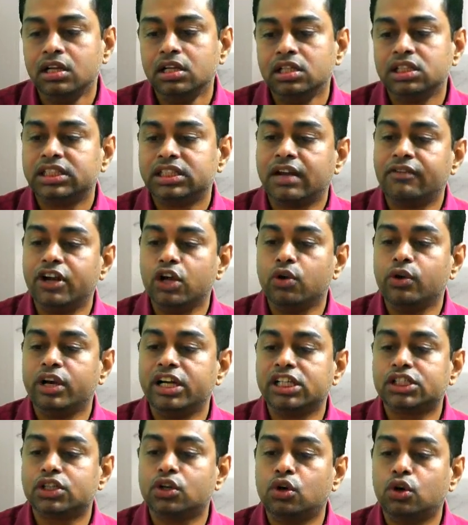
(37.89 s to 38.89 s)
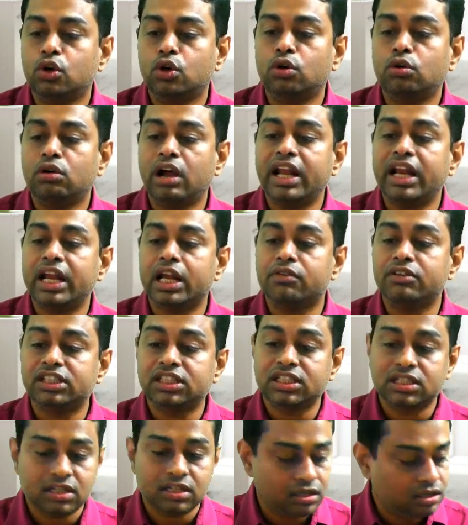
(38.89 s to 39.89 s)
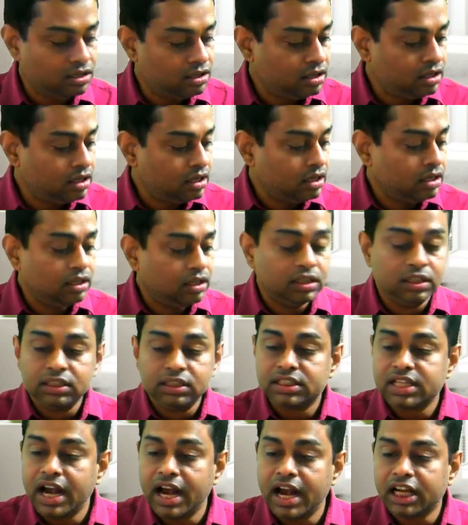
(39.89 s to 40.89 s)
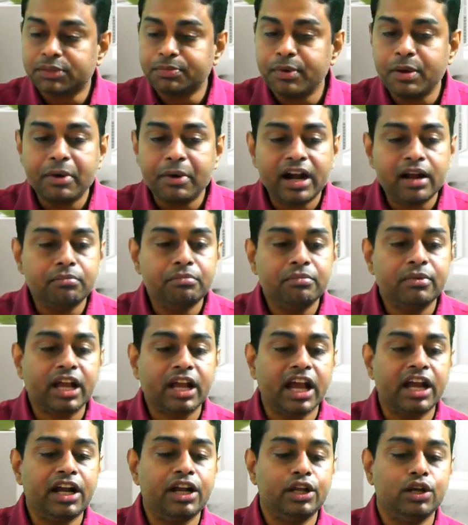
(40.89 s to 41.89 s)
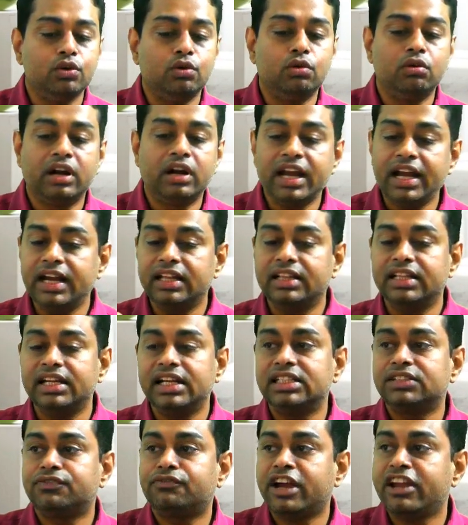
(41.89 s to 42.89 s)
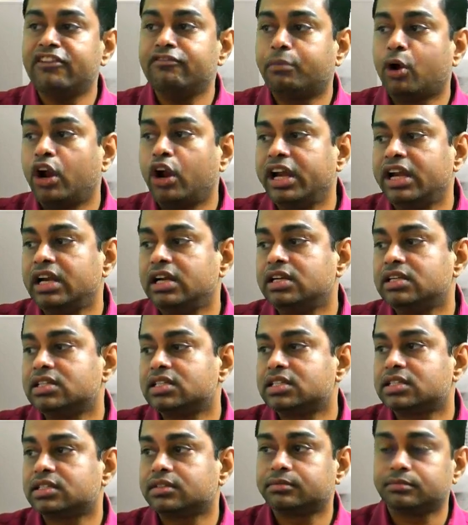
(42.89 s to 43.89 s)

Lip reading: Shall we do it? So I request Sri Lakshmi madam, can you read these 5 points?